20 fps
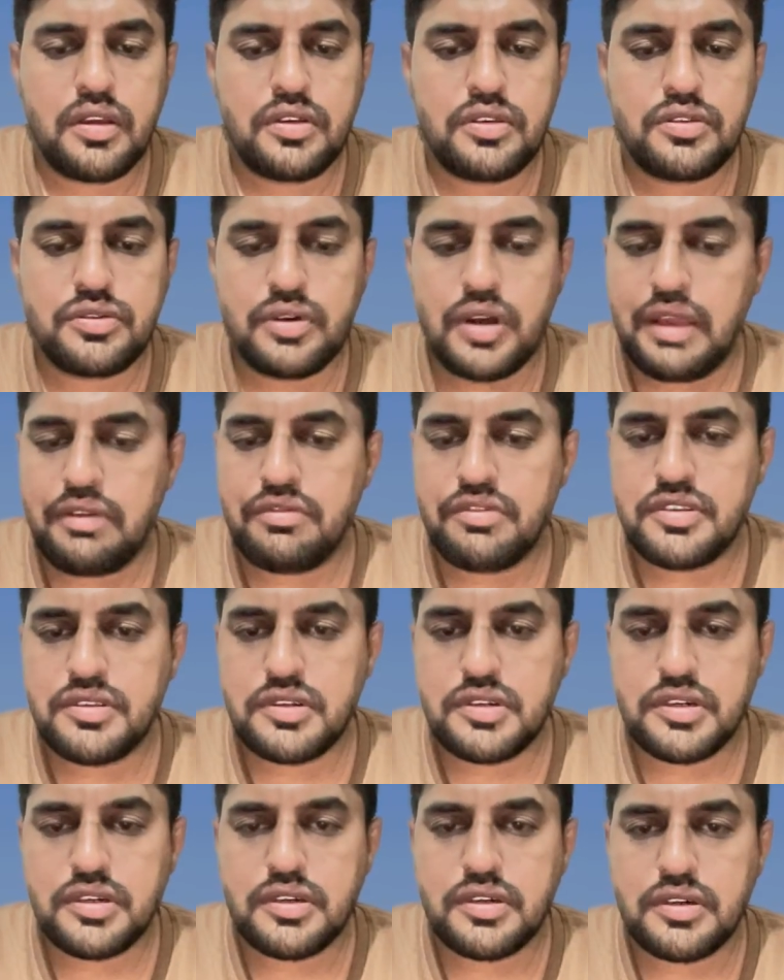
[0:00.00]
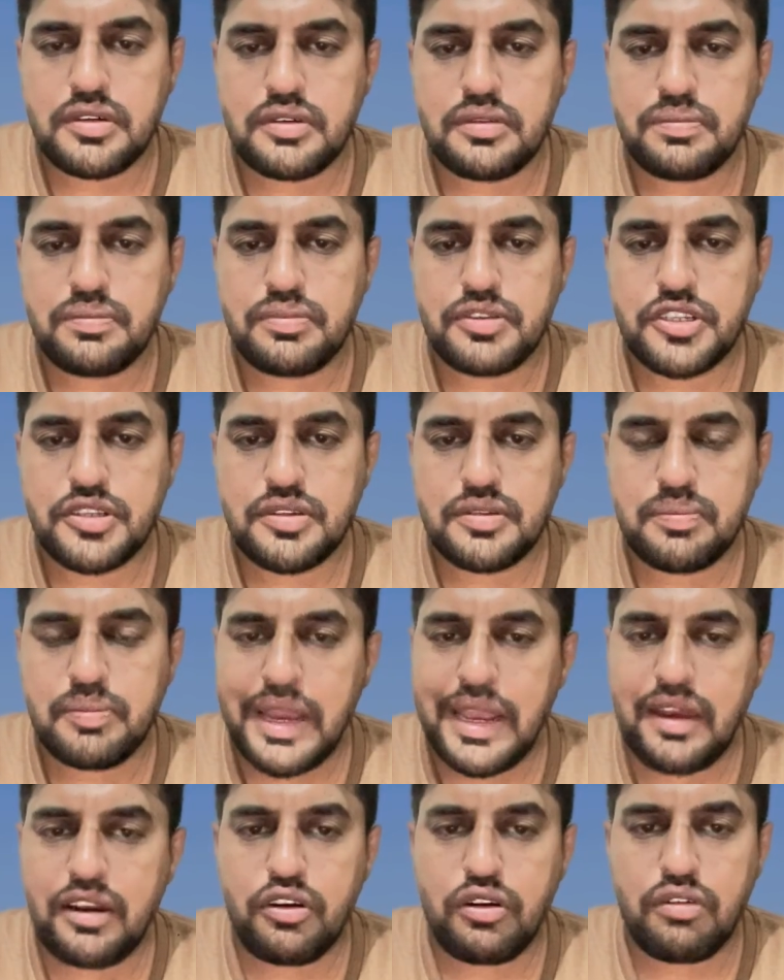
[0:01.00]
So I visited
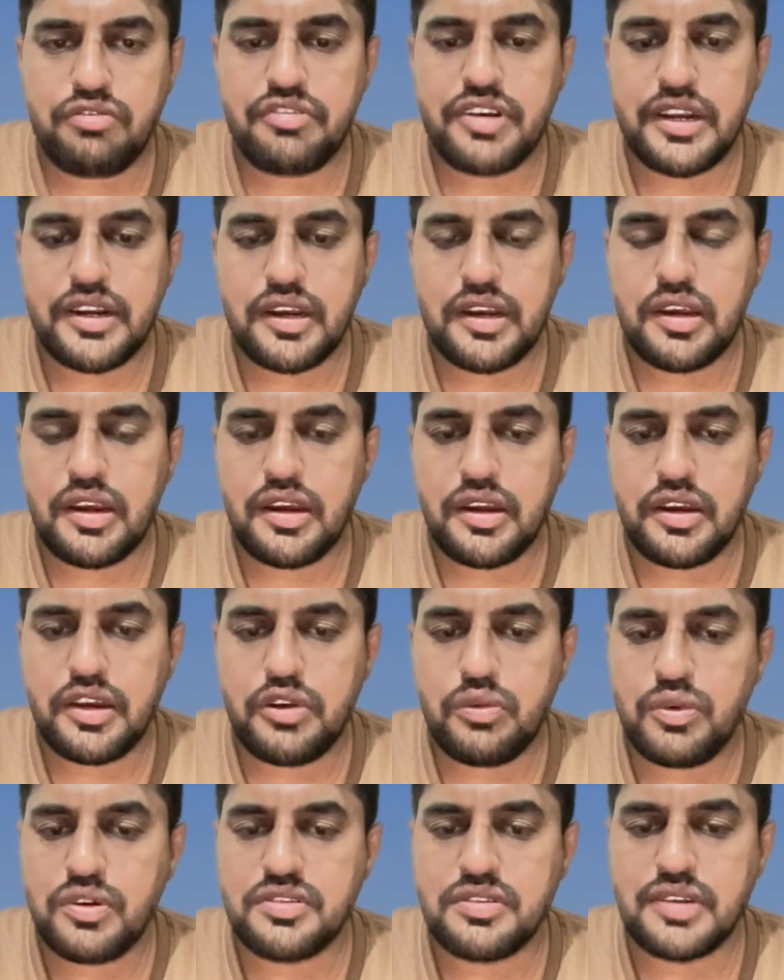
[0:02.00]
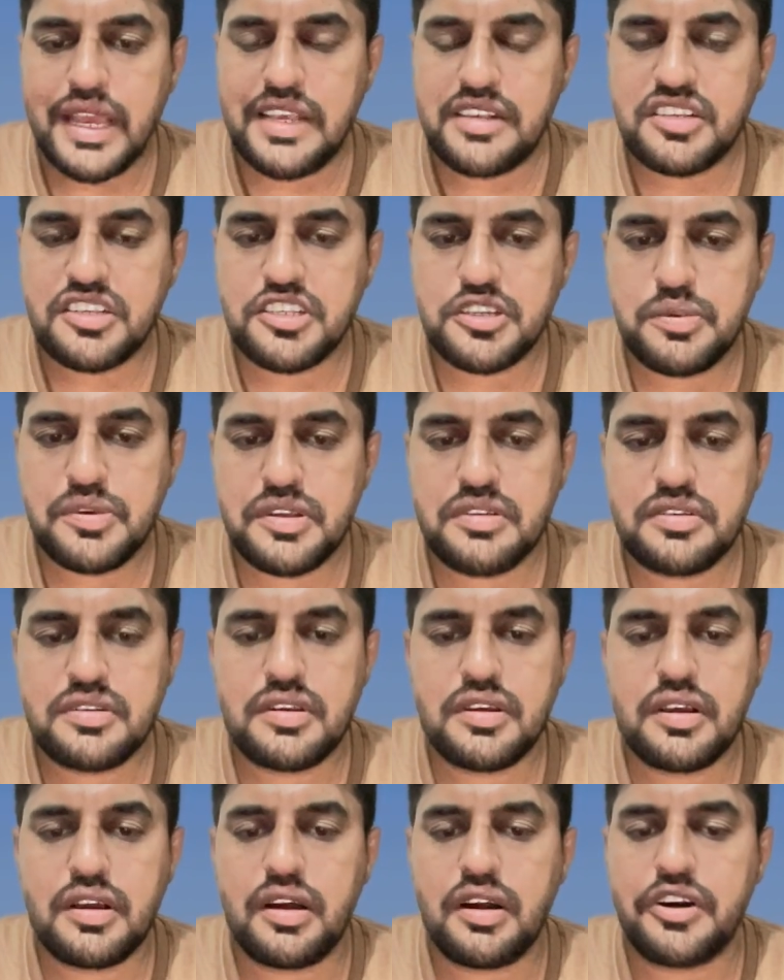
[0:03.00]
Smilecraft dental clinic. It was nice
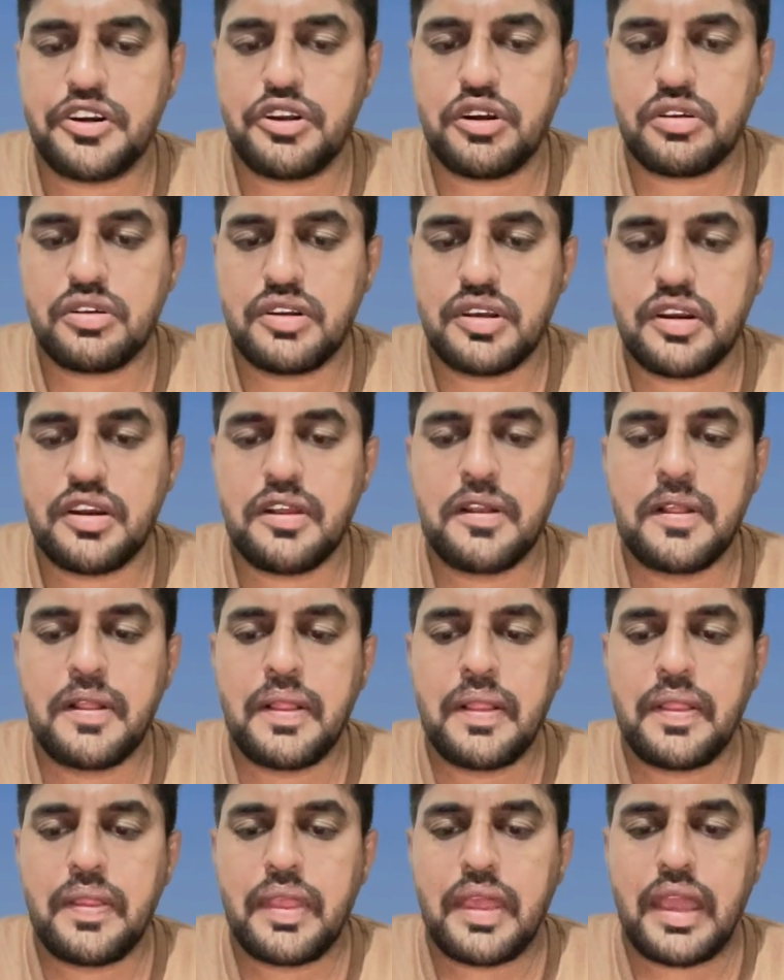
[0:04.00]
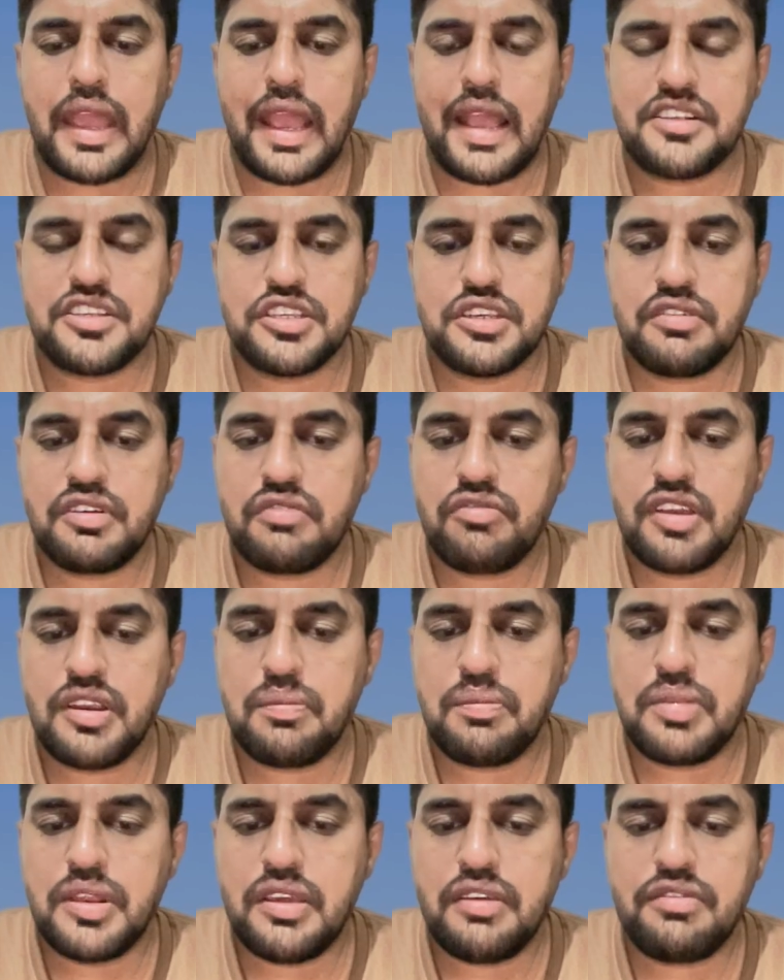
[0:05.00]
experience. Doctor has given very
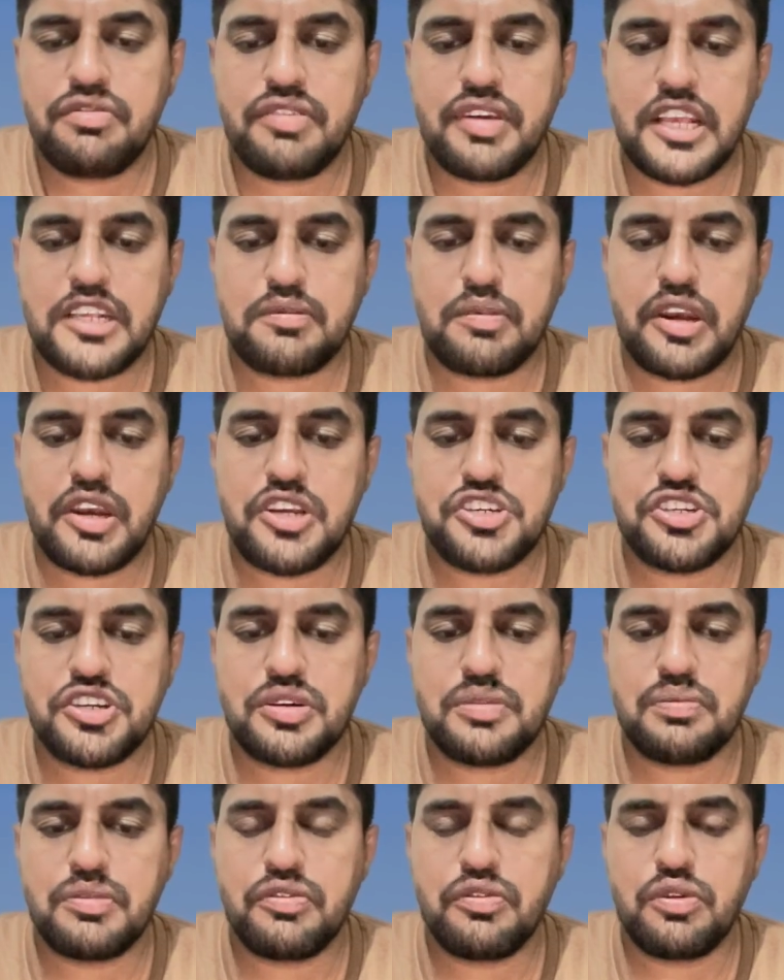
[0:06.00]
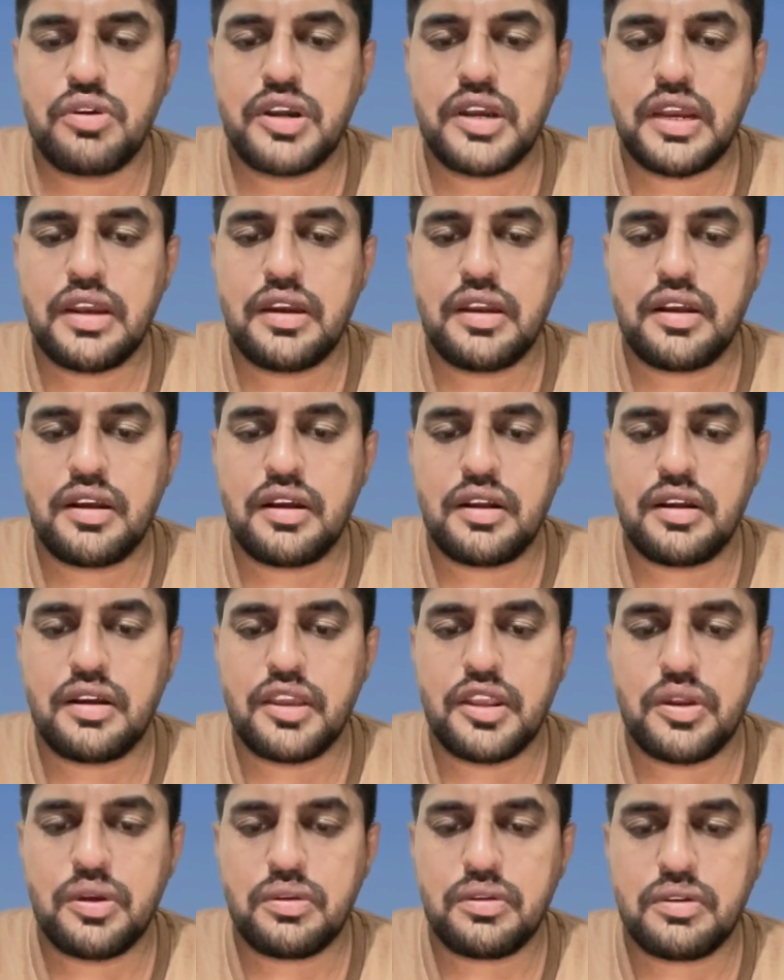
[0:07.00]
brief explanation before
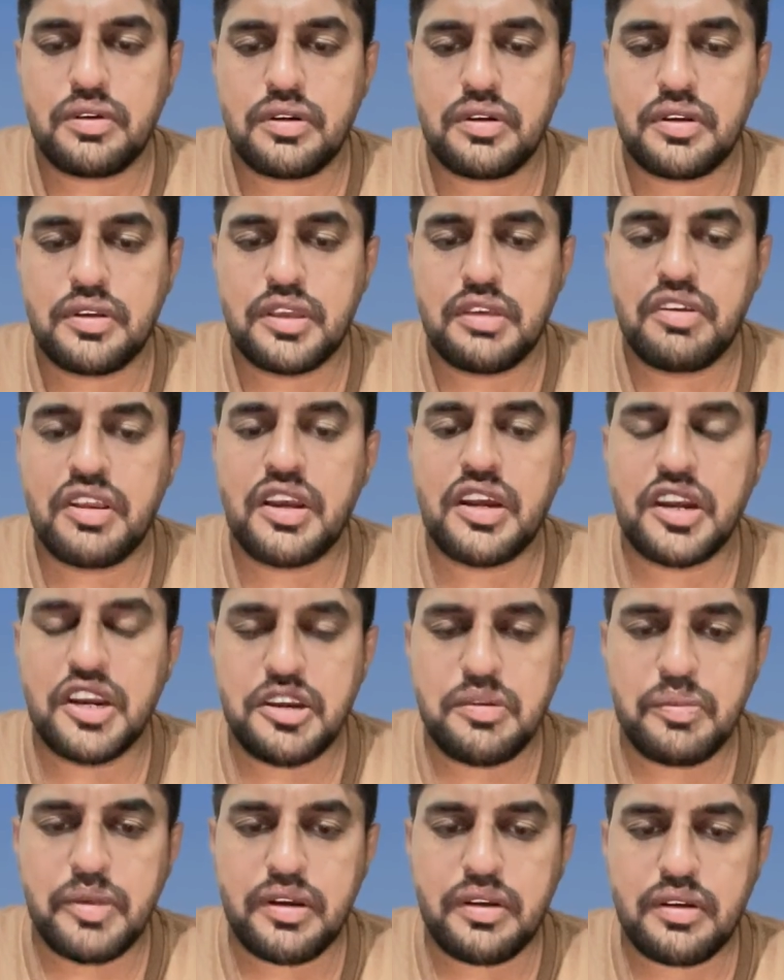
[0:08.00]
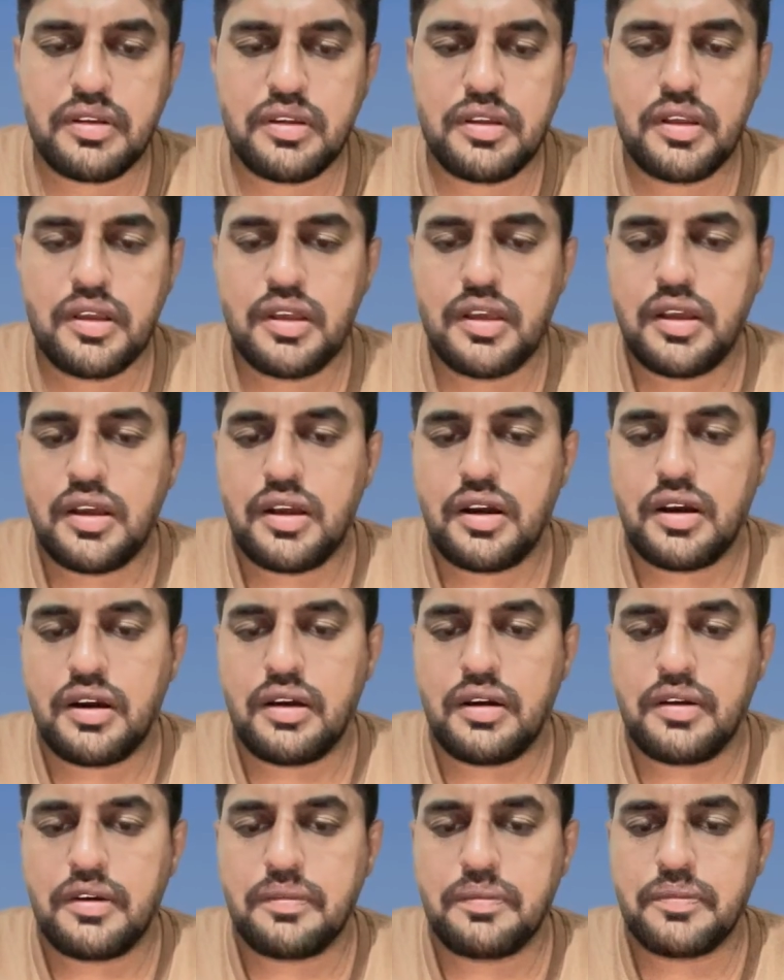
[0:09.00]
giving treatment.
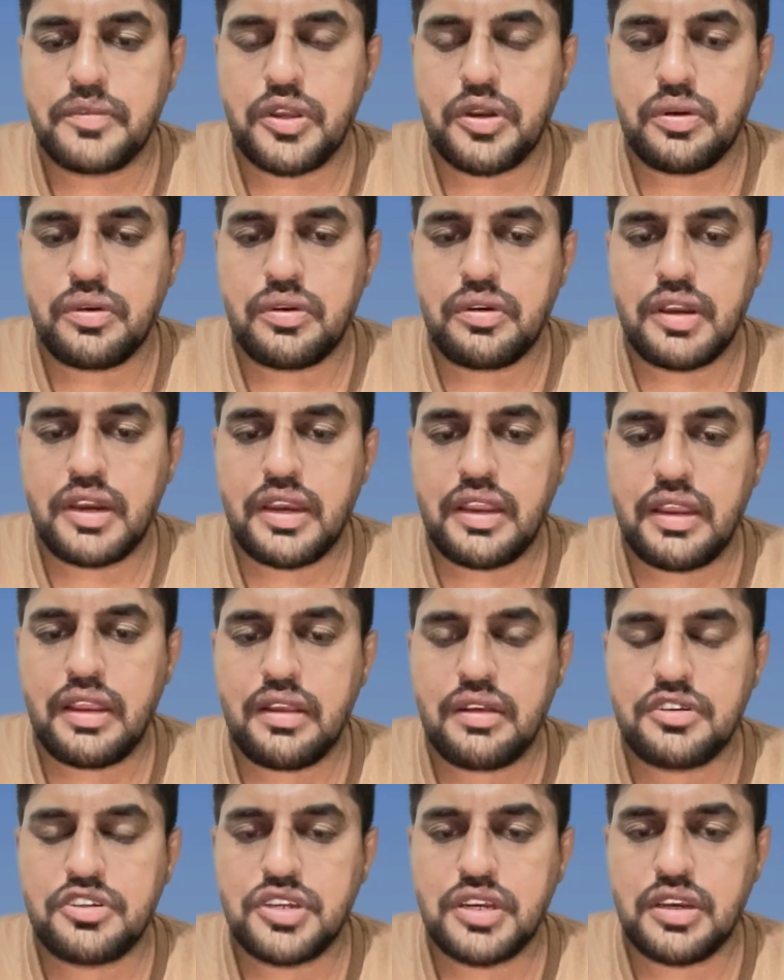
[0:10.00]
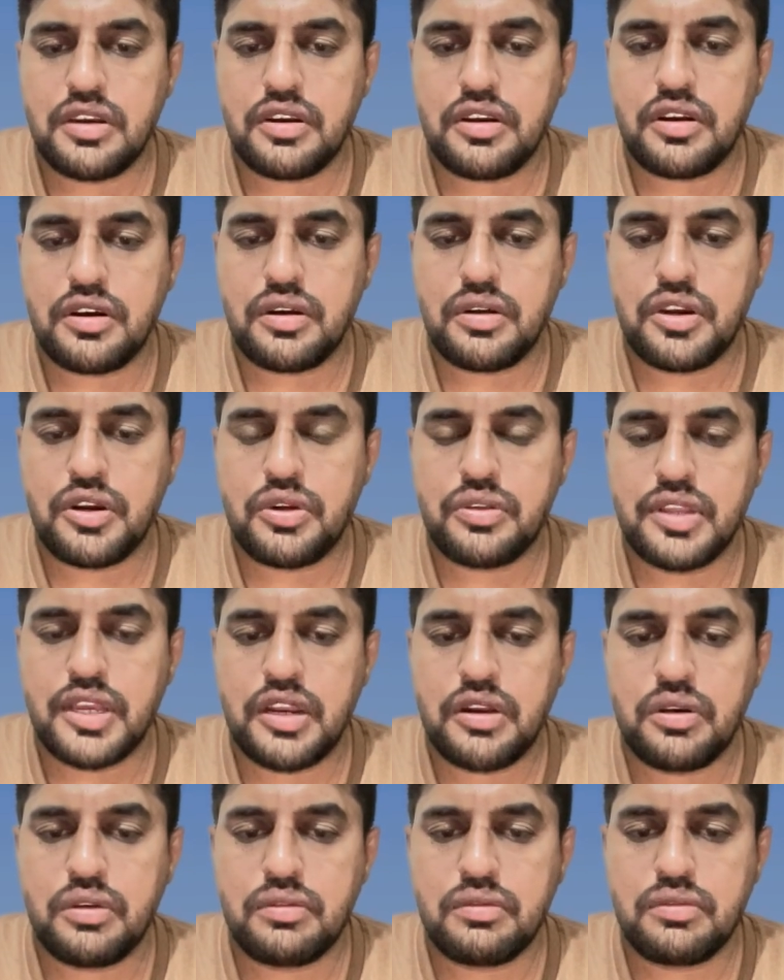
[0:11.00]
Very she
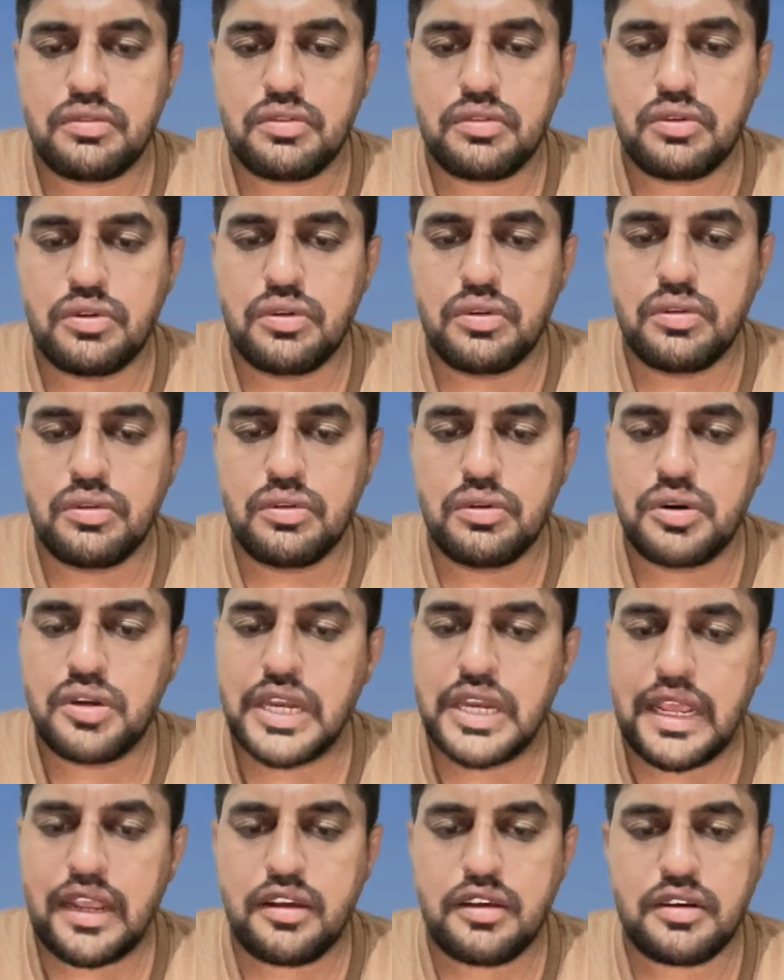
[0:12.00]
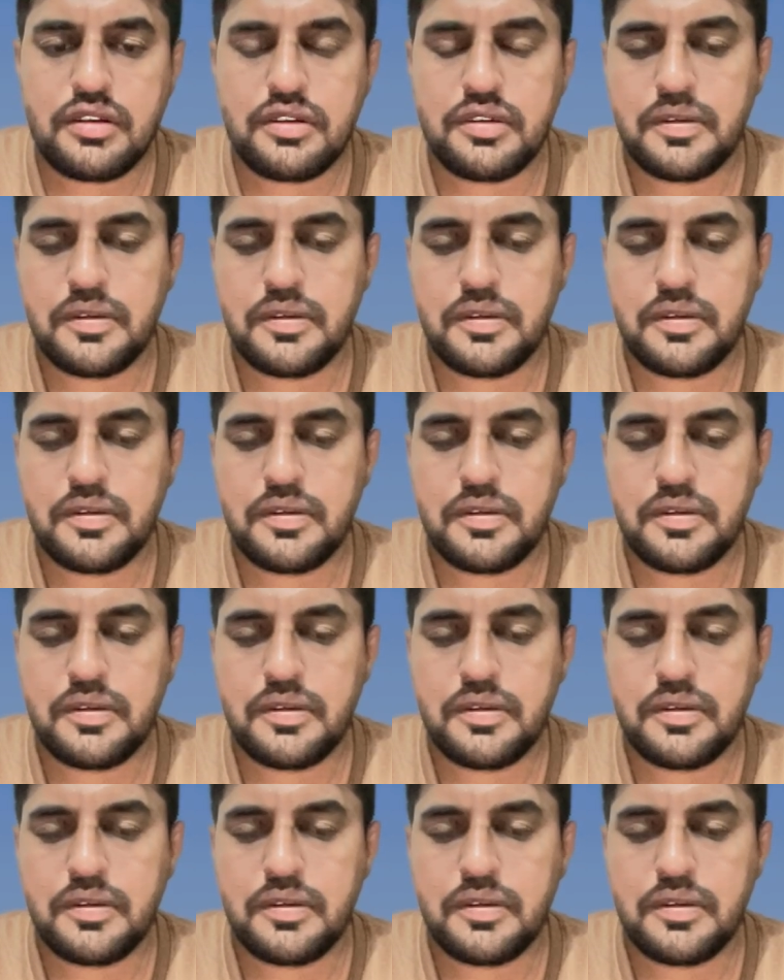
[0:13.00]
they good taker.